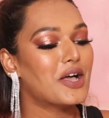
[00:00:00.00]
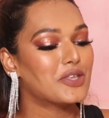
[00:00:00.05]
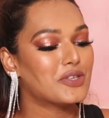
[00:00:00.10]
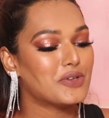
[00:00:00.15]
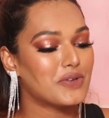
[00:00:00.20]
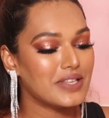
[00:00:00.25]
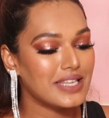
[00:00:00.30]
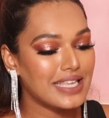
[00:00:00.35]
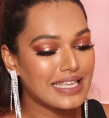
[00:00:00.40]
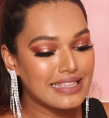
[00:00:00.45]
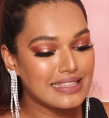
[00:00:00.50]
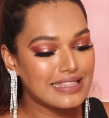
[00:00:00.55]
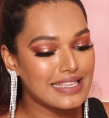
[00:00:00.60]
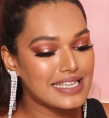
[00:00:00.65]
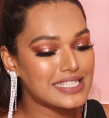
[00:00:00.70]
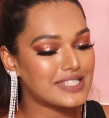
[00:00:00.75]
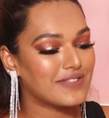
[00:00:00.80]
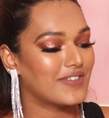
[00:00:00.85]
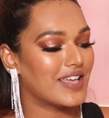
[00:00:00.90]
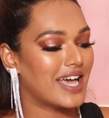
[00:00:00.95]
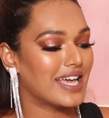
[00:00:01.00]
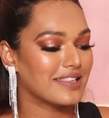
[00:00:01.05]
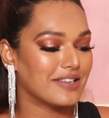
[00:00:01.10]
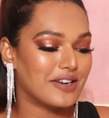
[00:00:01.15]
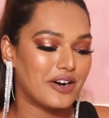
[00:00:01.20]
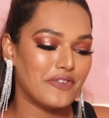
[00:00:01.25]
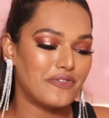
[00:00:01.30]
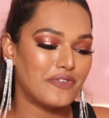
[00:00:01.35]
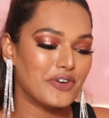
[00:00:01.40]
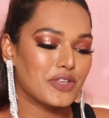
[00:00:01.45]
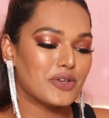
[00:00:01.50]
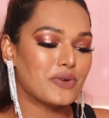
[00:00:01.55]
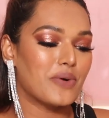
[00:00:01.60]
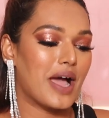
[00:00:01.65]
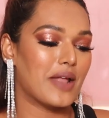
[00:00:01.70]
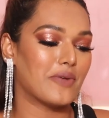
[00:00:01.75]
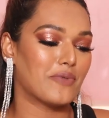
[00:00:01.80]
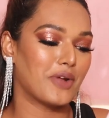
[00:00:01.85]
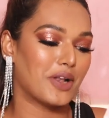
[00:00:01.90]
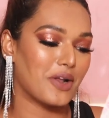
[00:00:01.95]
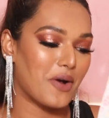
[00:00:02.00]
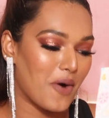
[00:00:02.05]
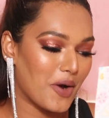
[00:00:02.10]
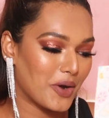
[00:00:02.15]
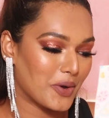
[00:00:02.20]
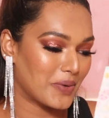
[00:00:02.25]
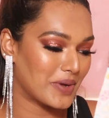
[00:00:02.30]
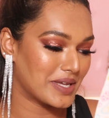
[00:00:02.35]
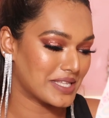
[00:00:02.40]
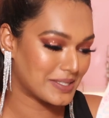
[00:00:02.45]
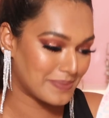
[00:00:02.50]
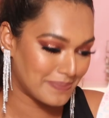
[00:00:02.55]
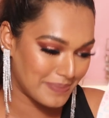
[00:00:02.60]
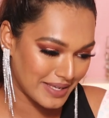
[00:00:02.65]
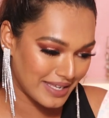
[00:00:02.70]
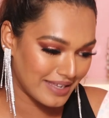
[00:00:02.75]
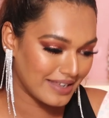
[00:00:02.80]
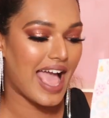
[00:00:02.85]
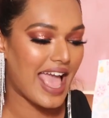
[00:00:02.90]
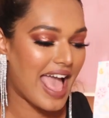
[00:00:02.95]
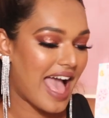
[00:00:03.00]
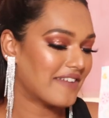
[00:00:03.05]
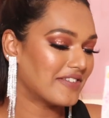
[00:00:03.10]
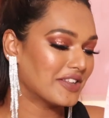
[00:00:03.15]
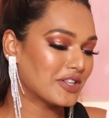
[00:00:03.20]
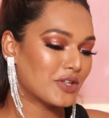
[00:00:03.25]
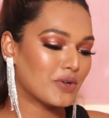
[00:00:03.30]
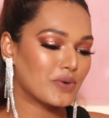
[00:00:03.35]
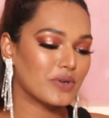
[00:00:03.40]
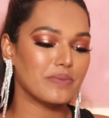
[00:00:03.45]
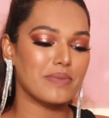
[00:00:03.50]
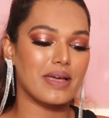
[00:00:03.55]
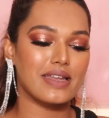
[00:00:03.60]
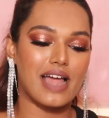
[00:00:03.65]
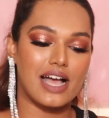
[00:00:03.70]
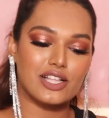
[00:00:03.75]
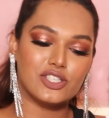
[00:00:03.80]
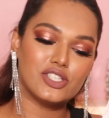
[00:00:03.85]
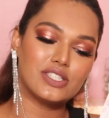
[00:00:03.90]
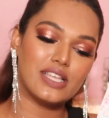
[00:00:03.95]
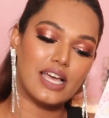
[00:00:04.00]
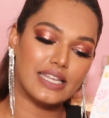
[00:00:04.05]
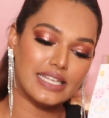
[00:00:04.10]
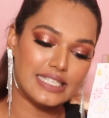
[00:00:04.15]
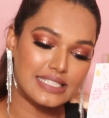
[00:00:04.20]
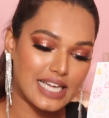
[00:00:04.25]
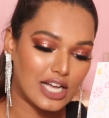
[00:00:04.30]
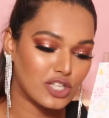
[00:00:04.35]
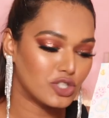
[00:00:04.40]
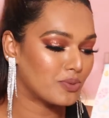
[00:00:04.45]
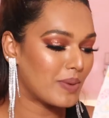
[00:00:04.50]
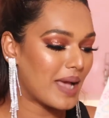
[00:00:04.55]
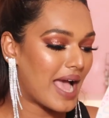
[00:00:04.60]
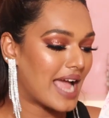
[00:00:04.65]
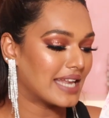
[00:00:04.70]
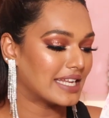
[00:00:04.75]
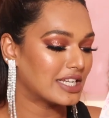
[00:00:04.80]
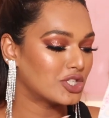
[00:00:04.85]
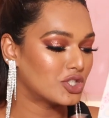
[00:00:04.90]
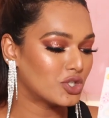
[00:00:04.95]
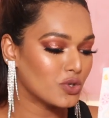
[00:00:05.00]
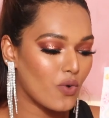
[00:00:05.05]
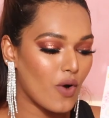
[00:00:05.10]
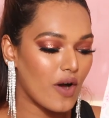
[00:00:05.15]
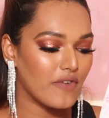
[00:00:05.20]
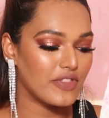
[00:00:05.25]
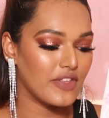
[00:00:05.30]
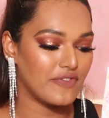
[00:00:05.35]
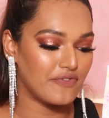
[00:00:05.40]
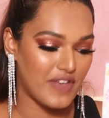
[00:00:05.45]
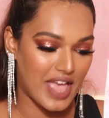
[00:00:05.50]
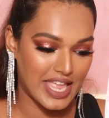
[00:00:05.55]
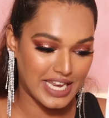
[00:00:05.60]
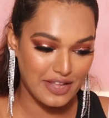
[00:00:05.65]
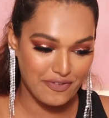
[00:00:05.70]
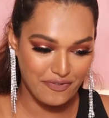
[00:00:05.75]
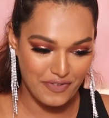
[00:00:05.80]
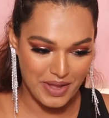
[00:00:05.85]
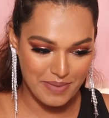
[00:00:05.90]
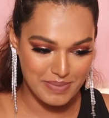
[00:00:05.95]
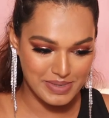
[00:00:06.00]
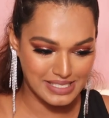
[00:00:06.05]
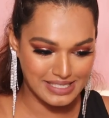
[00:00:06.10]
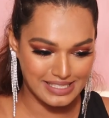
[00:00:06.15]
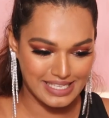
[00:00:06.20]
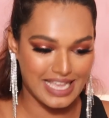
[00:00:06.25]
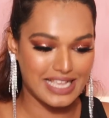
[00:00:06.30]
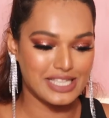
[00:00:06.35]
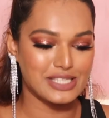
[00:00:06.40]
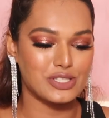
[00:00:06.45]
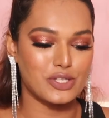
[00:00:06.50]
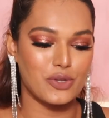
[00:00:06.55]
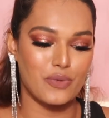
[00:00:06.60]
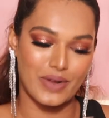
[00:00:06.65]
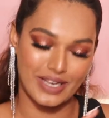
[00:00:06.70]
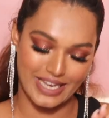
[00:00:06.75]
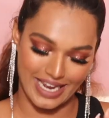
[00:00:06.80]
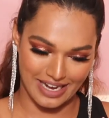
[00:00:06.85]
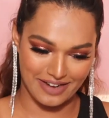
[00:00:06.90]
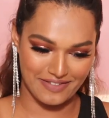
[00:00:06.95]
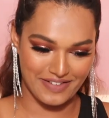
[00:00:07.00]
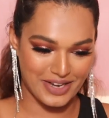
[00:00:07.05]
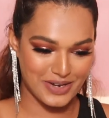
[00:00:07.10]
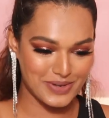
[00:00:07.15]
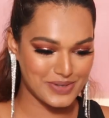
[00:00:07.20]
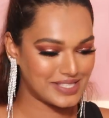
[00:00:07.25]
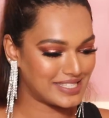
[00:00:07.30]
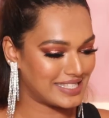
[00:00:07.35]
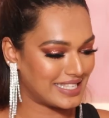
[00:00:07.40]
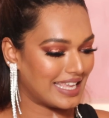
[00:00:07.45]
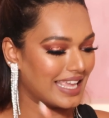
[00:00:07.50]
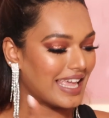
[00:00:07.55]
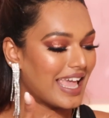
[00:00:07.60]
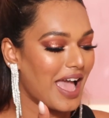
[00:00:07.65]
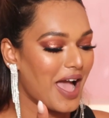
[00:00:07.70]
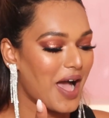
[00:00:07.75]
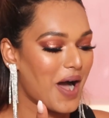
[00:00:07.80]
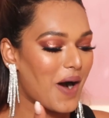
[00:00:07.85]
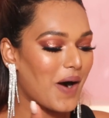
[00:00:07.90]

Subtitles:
You need this. We are here for you and will always be. I have included my Rajasthani touch by adding two of the very famous things. You will get it when you see.